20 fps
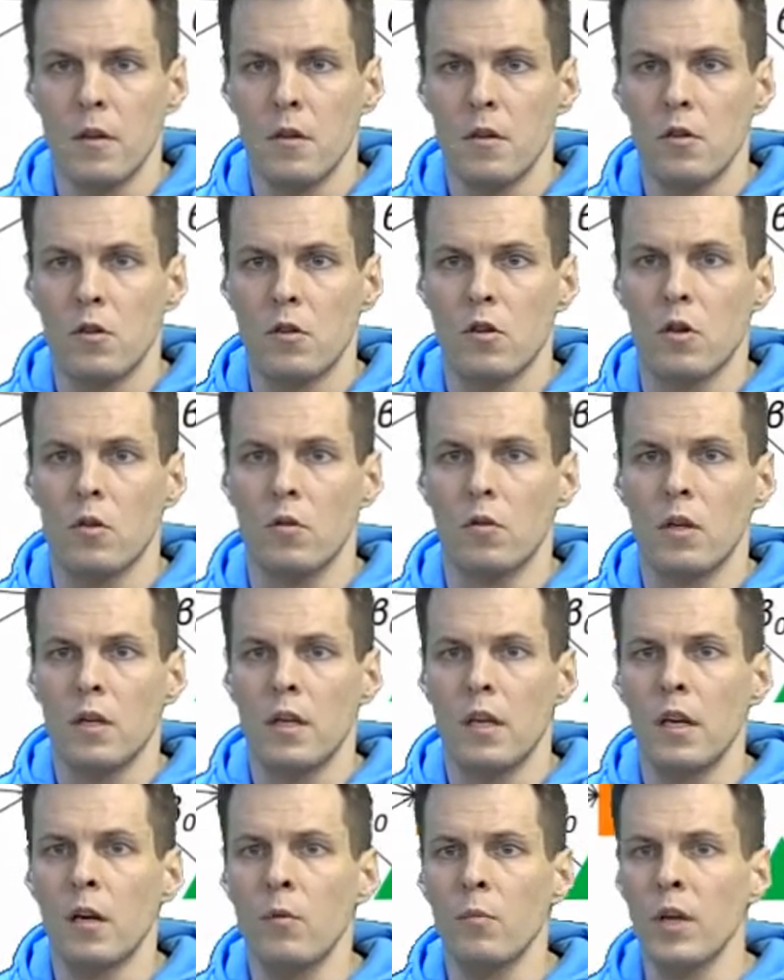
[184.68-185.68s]
So
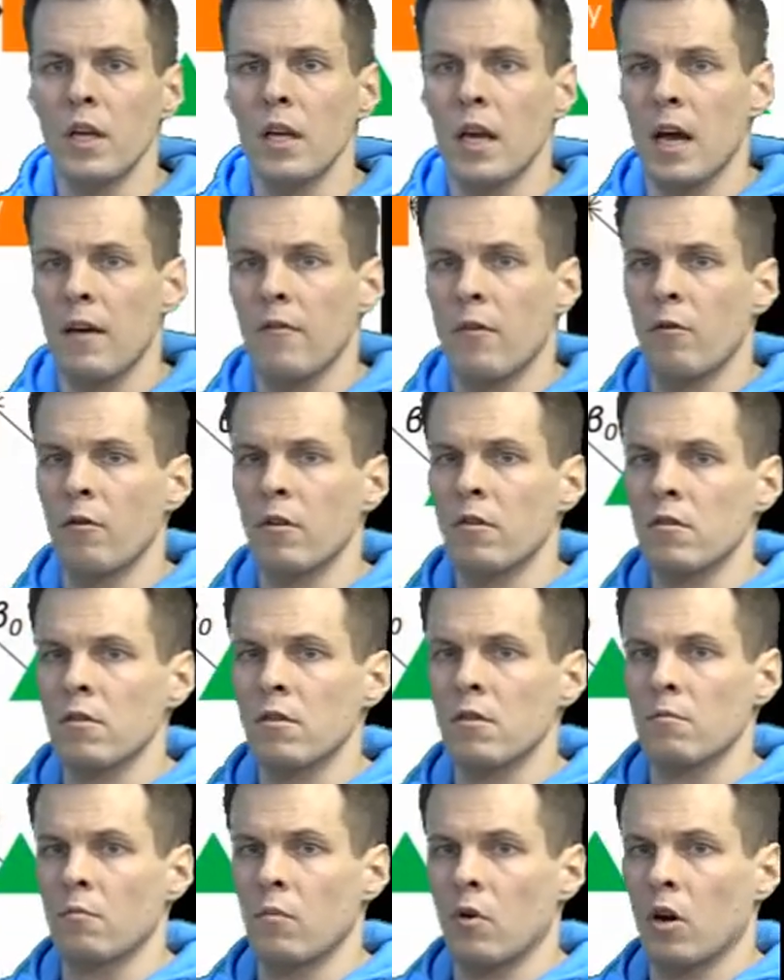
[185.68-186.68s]
here we have a
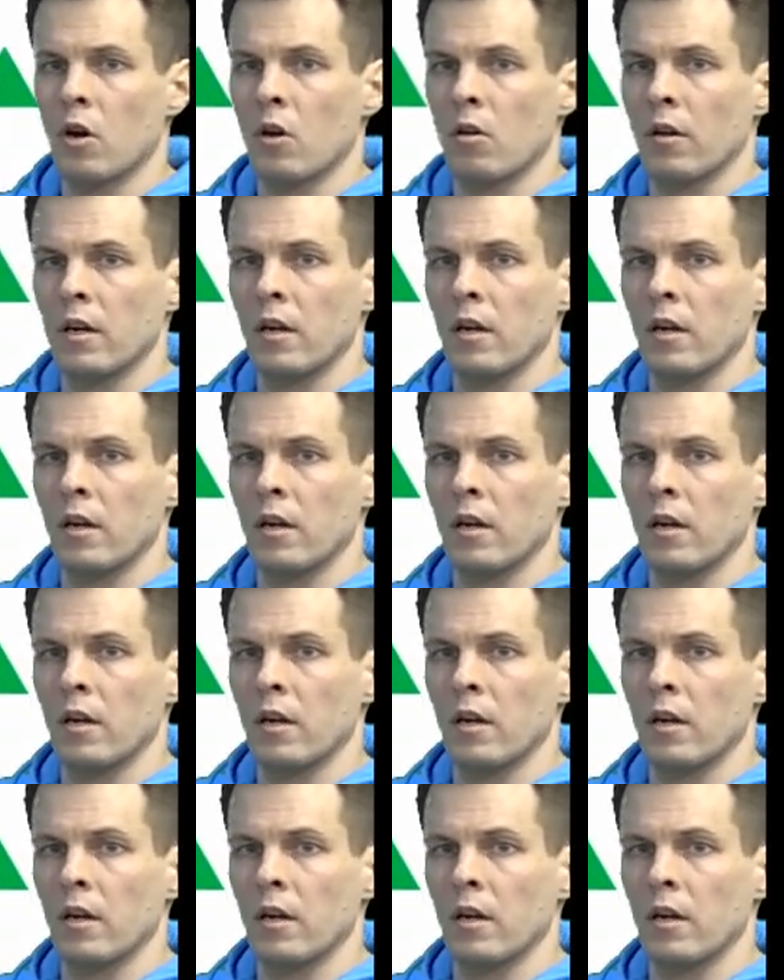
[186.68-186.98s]
regression model